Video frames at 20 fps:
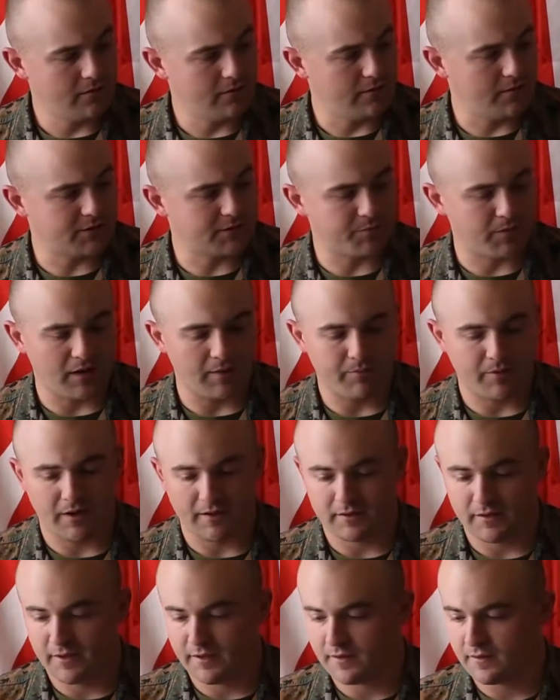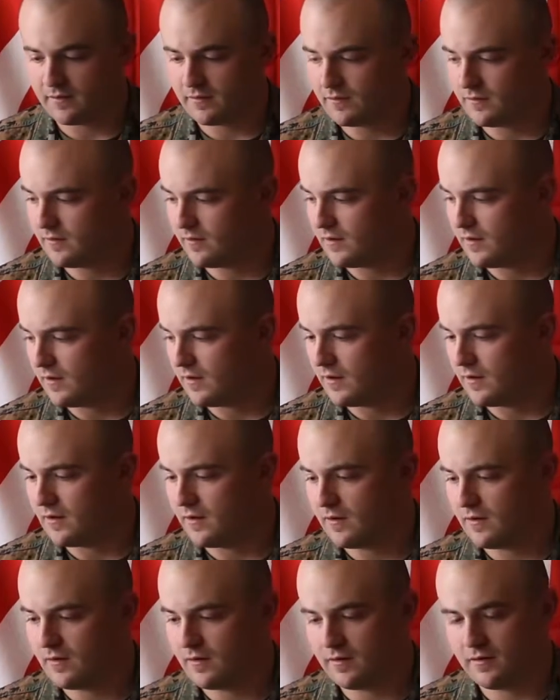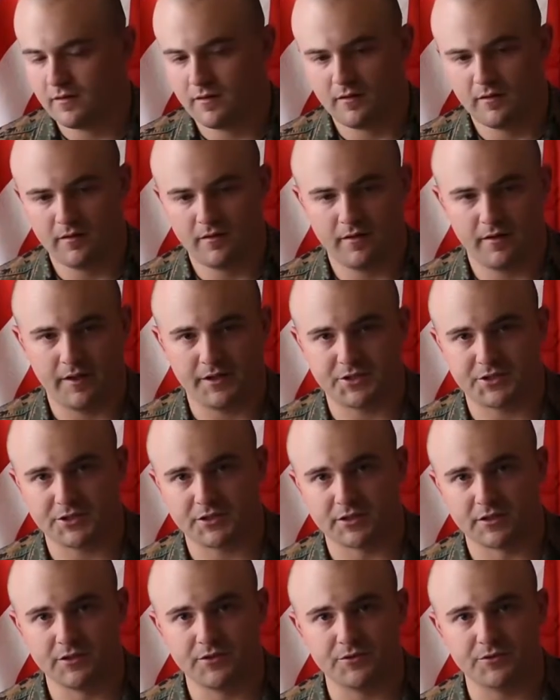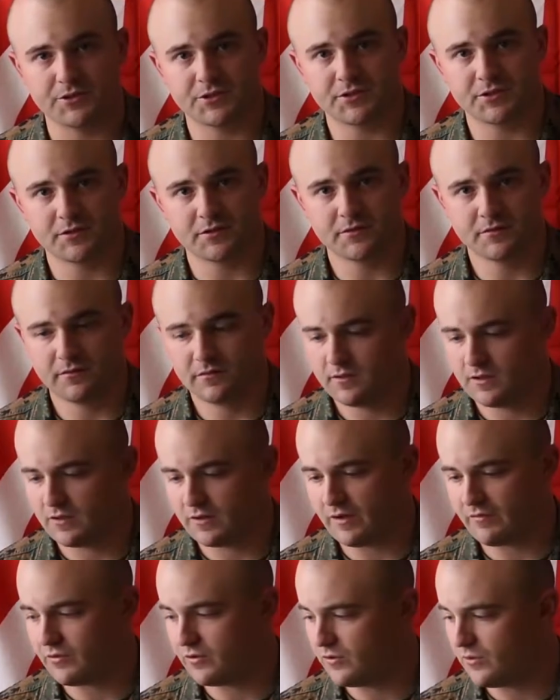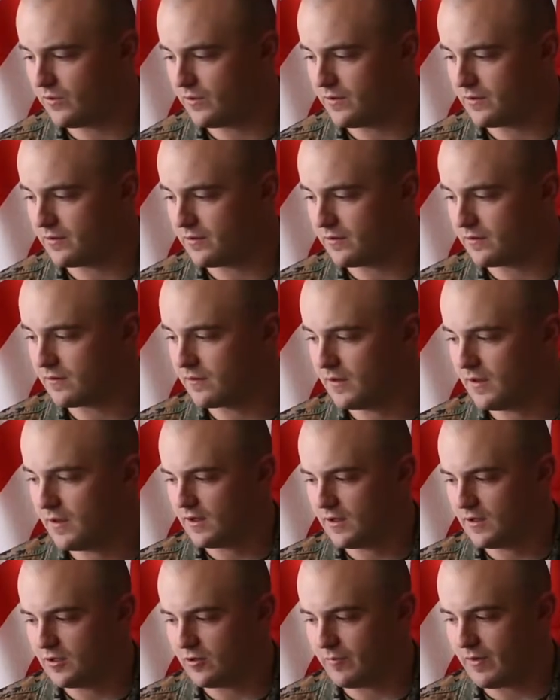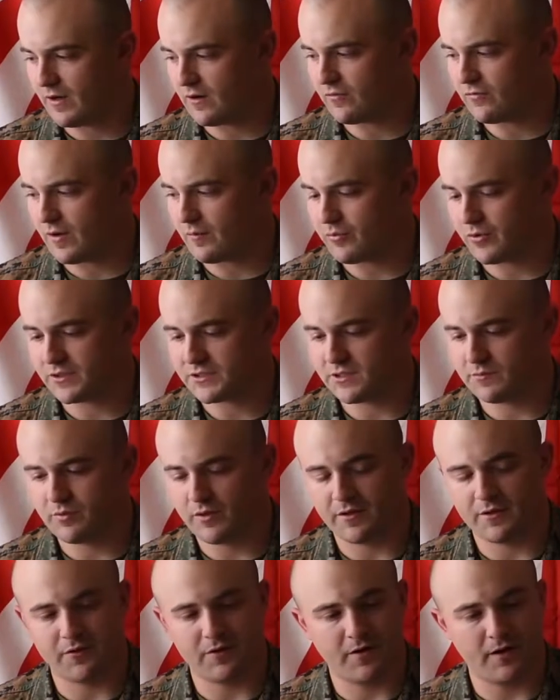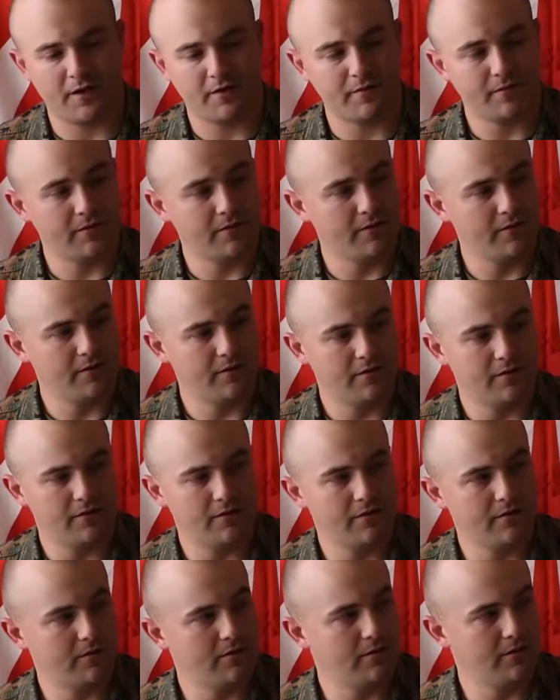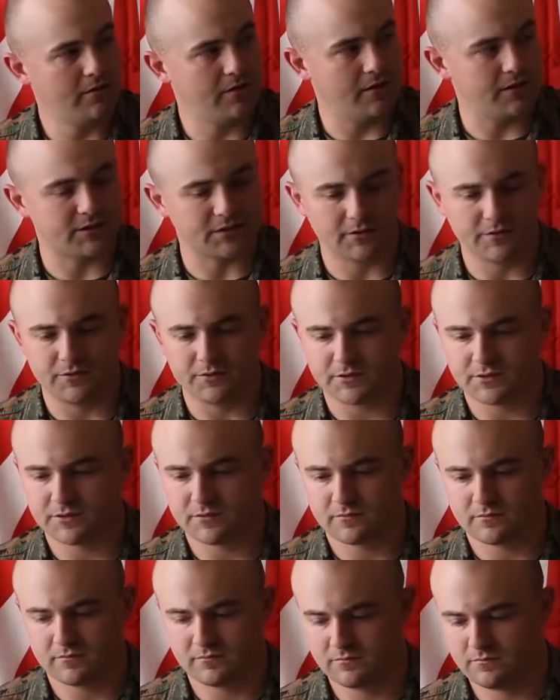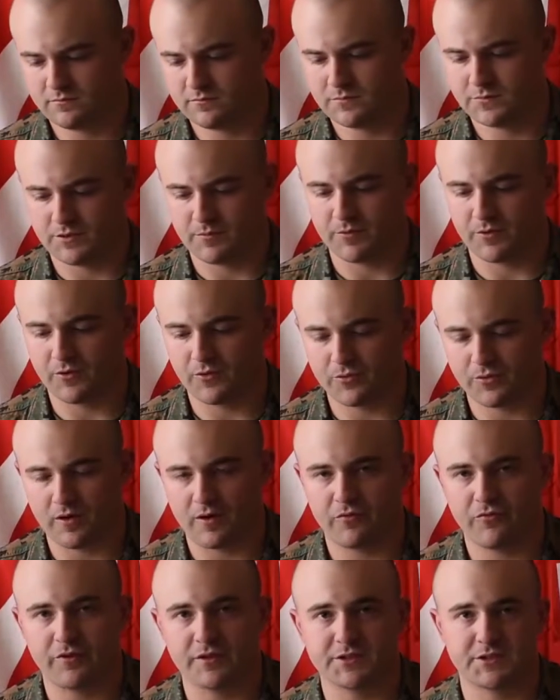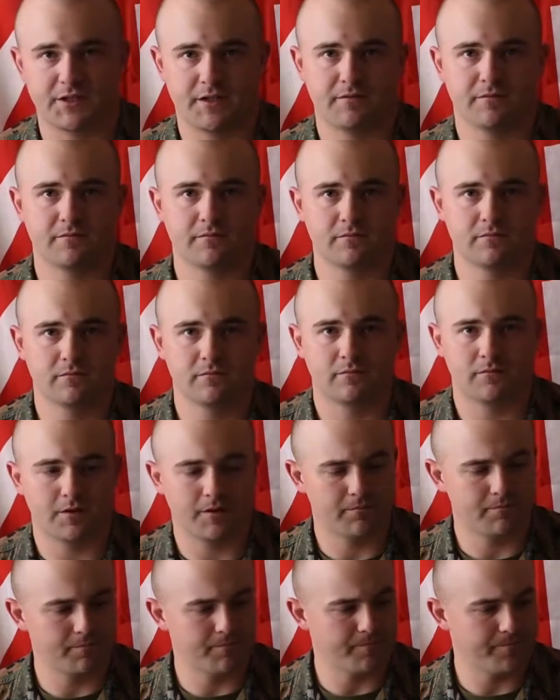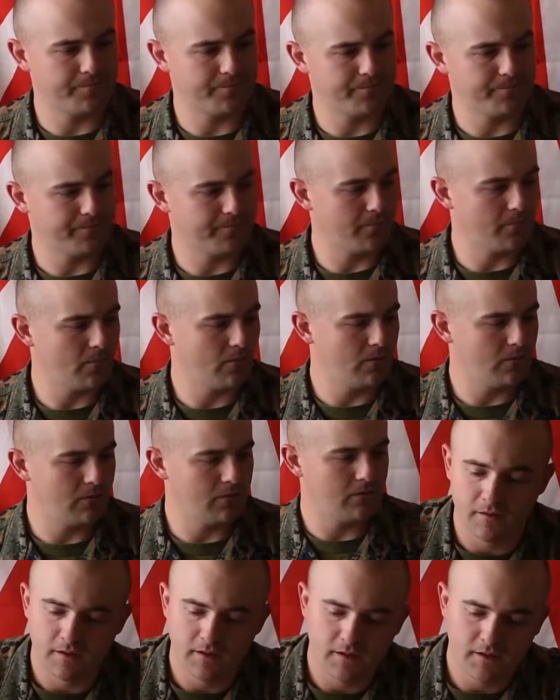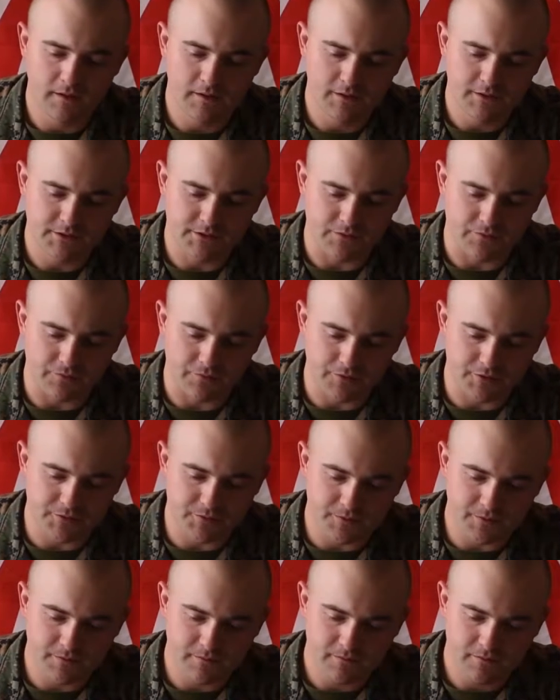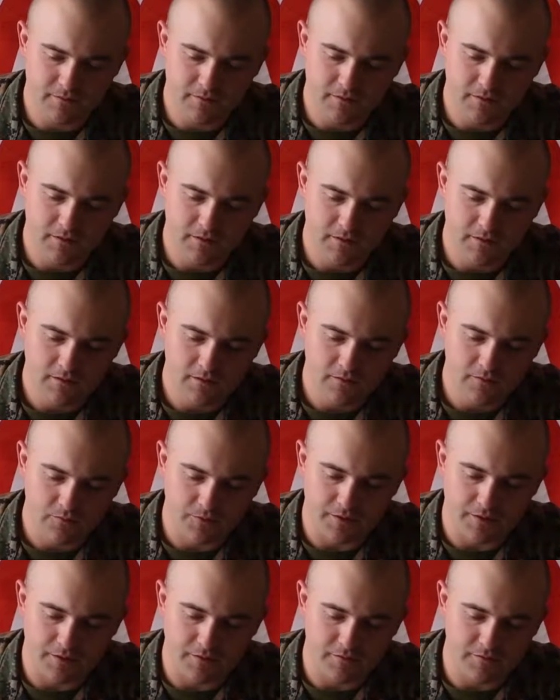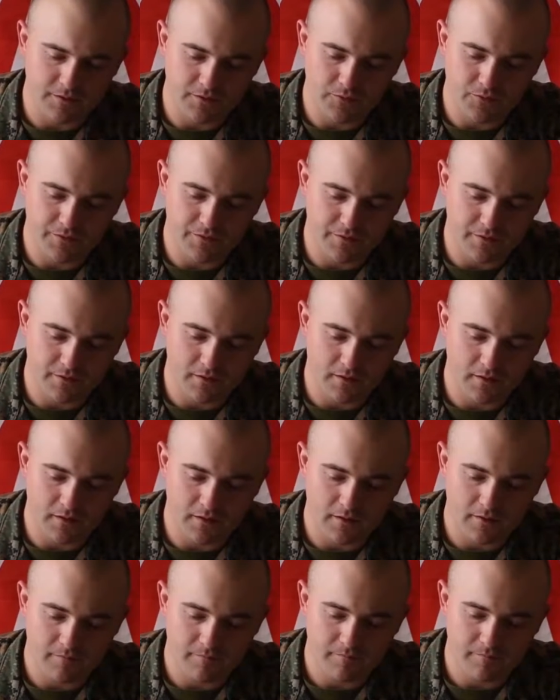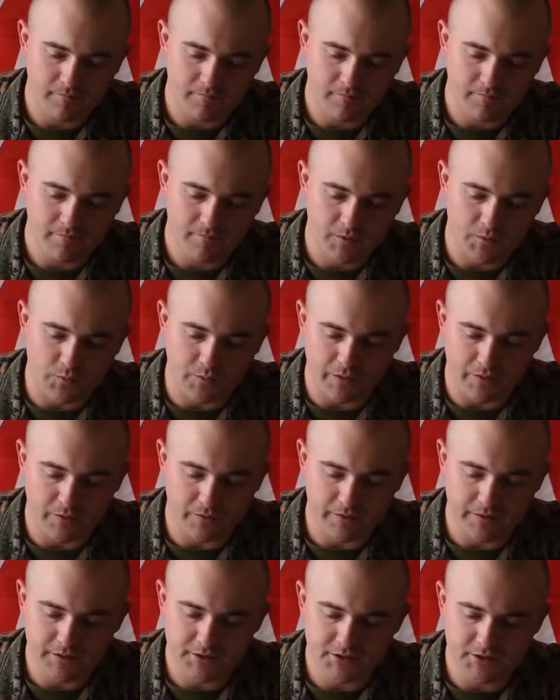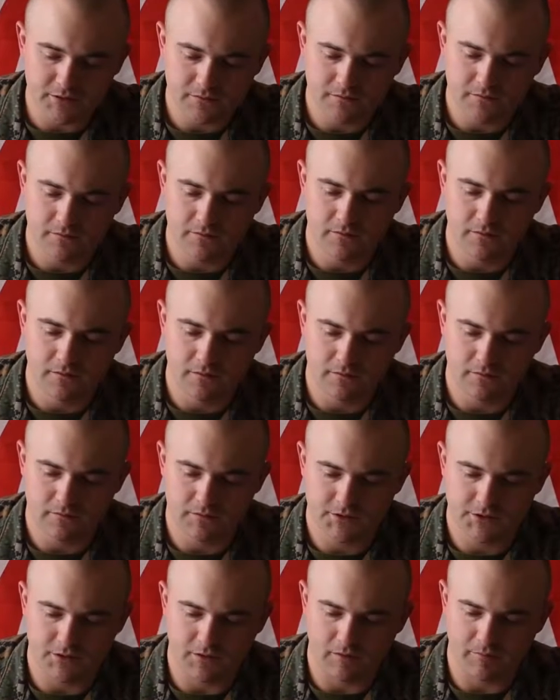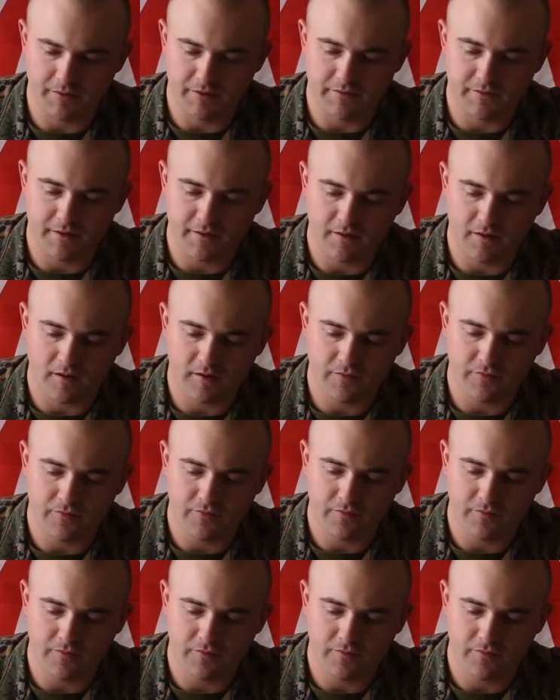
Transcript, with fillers: This bipod leg it's just loose. I don't have to do anything. No matter if I press the button or not, it's loose. So I'm gonna go through how to fix that, okay? So the first one, we're gonna deal with the, uh, the quick release. So I'm gonna take off